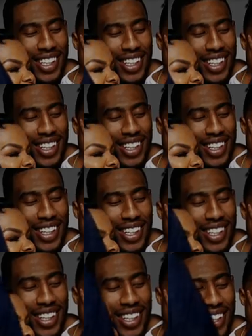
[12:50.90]

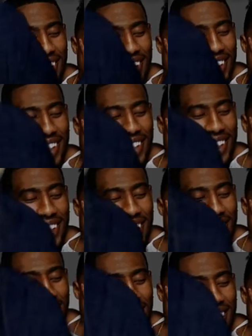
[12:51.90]

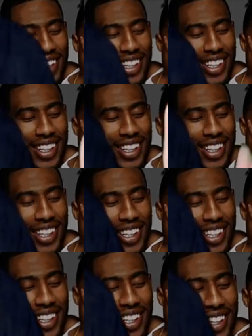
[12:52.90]

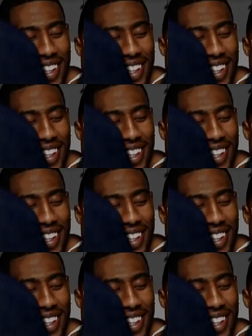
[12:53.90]
(silent)